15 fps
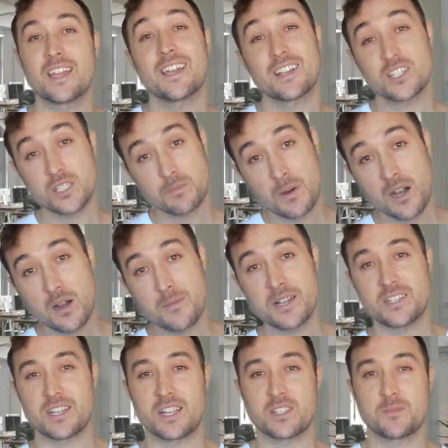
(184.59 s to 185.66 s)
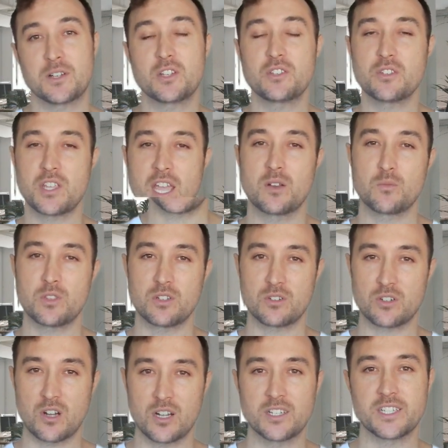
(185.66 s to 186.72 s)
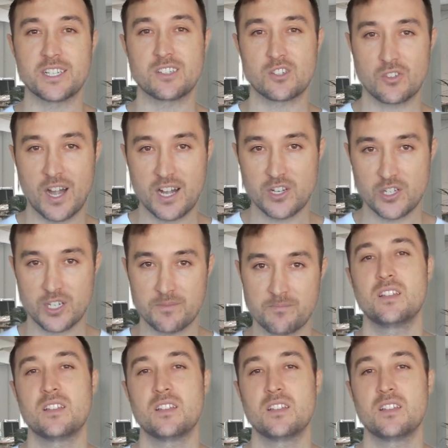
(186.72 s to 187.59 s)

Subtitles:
experimenting as much as you can with your content strategy.